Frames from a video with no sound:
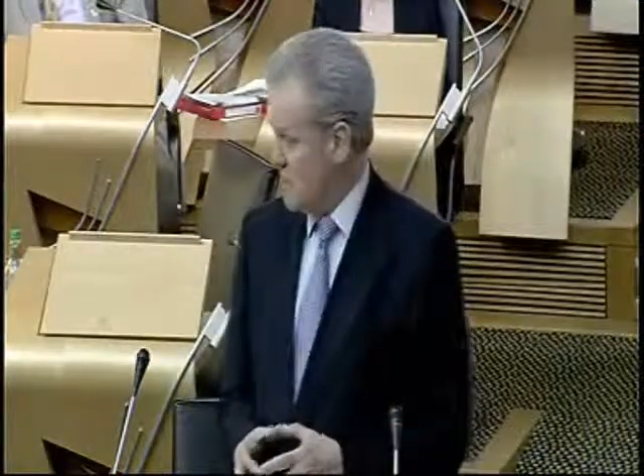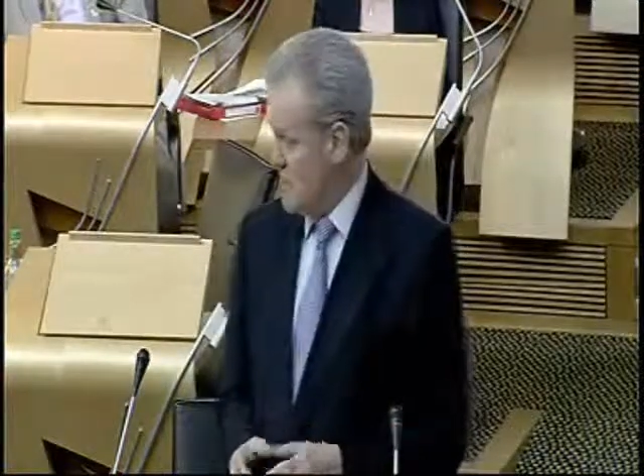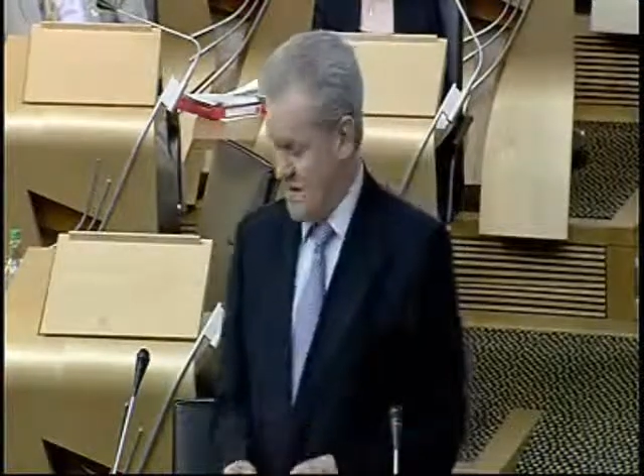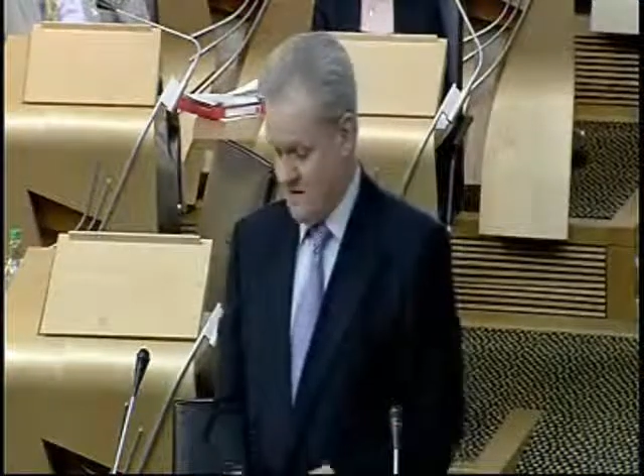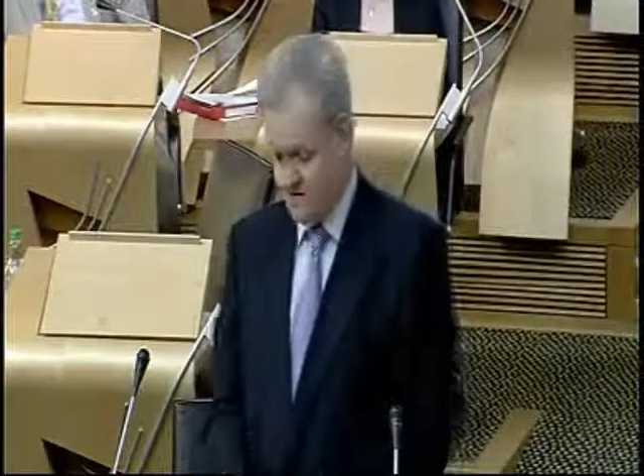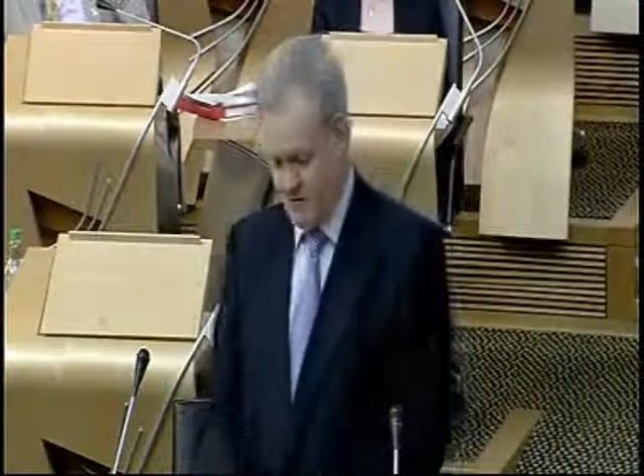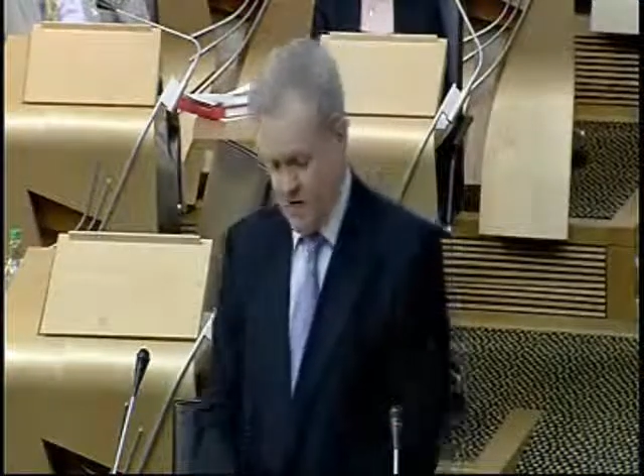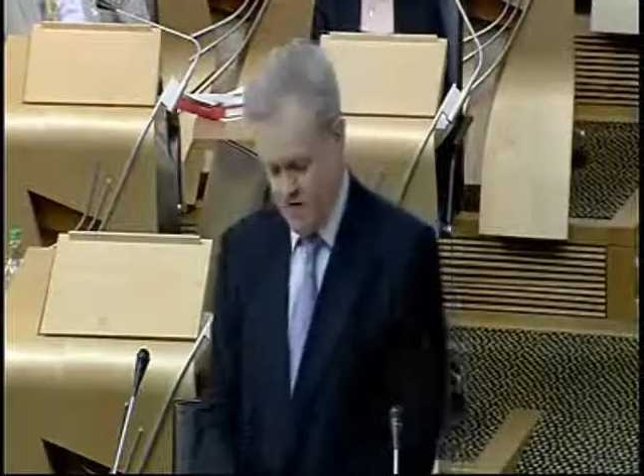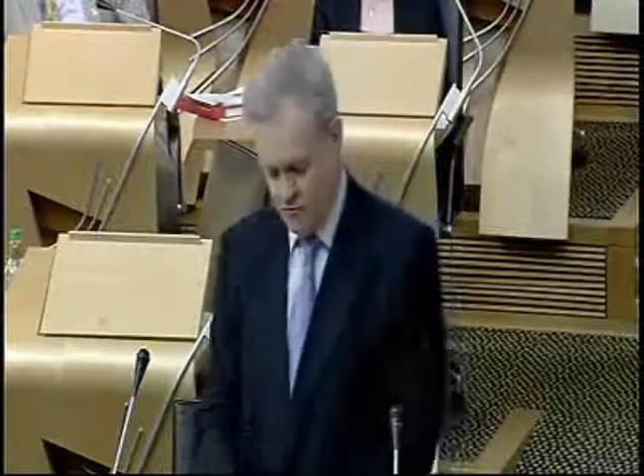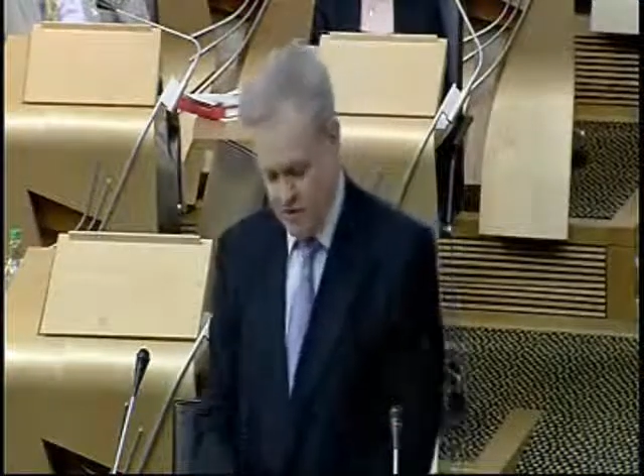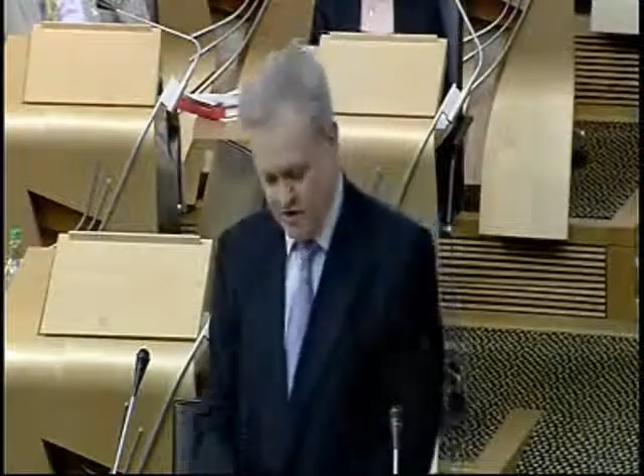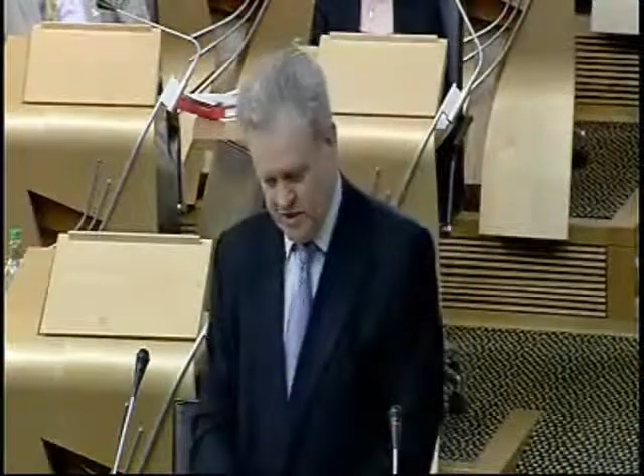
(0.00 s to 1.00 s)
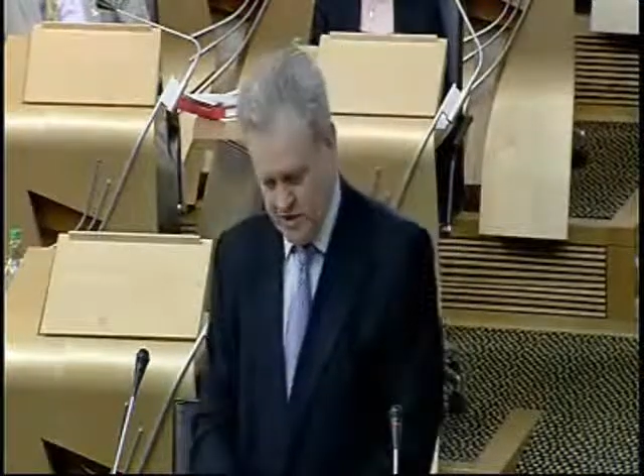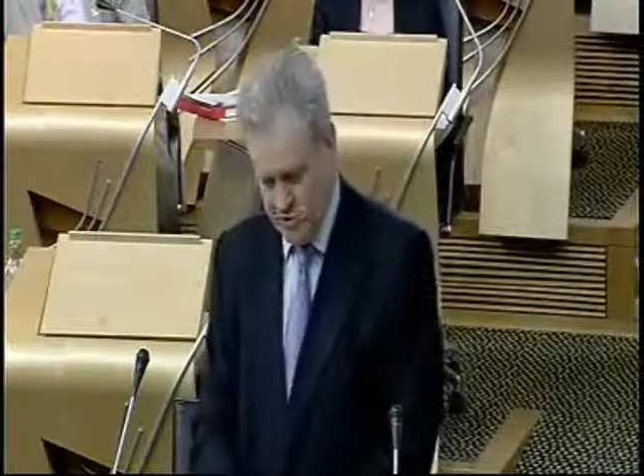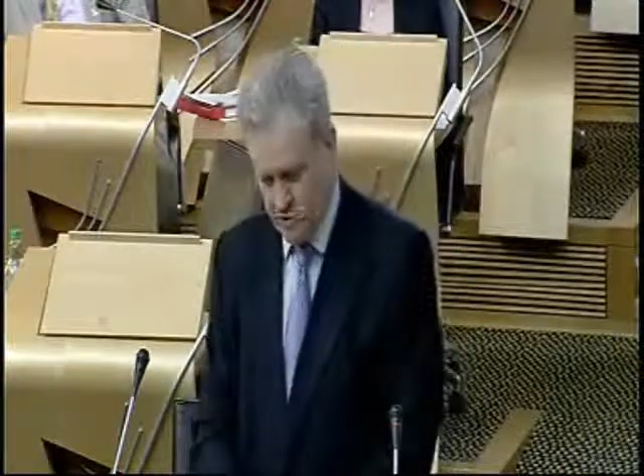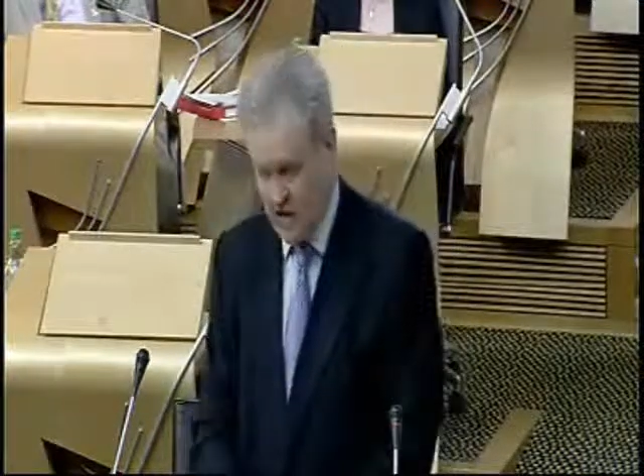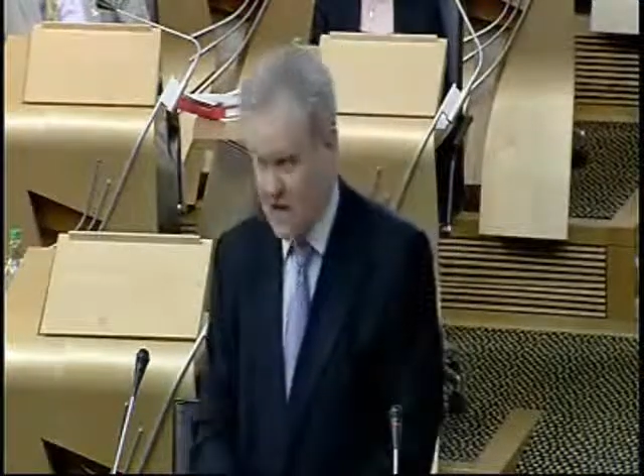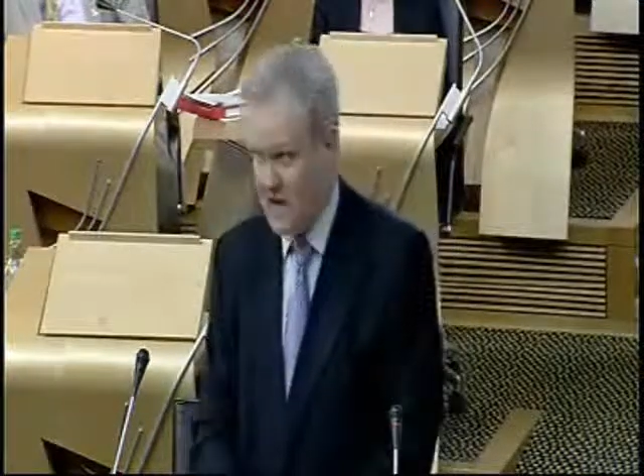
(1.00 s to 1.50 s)
and we need
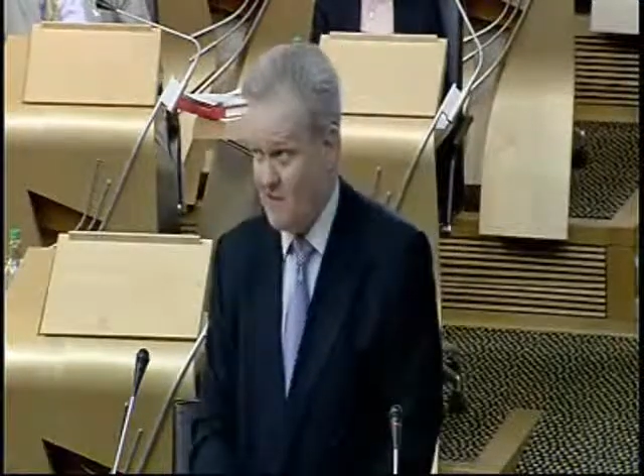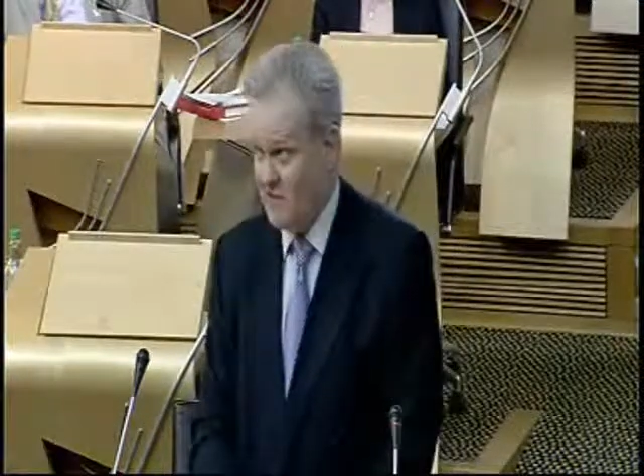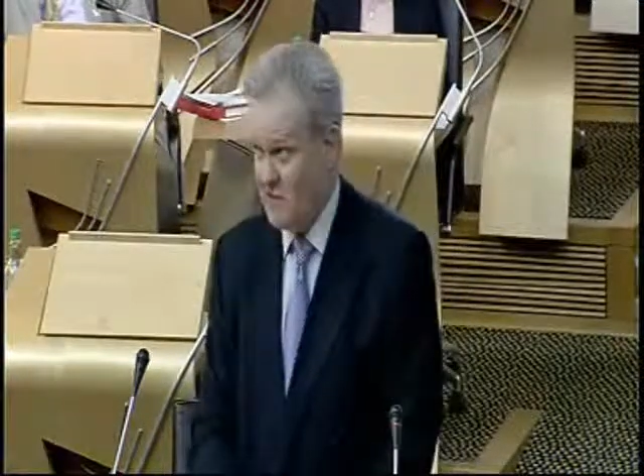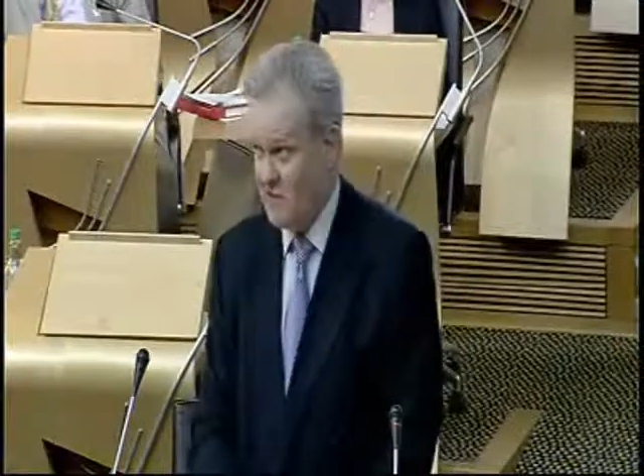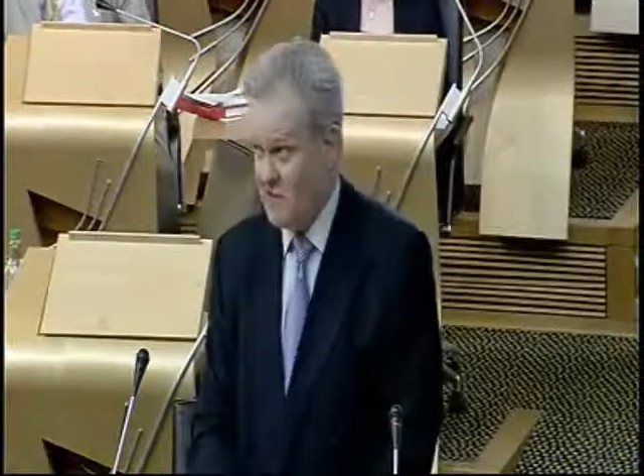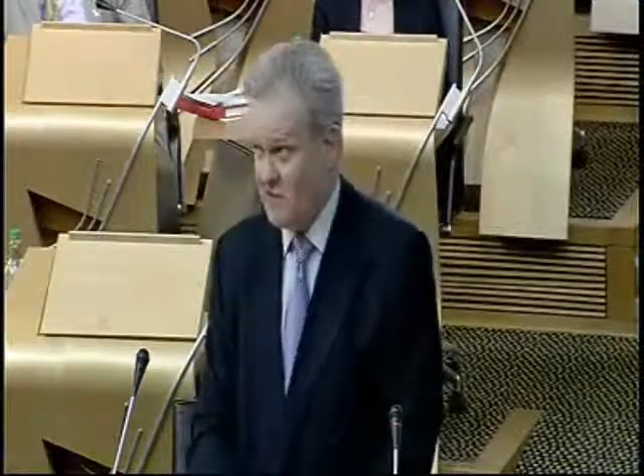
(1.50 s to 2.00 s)
to have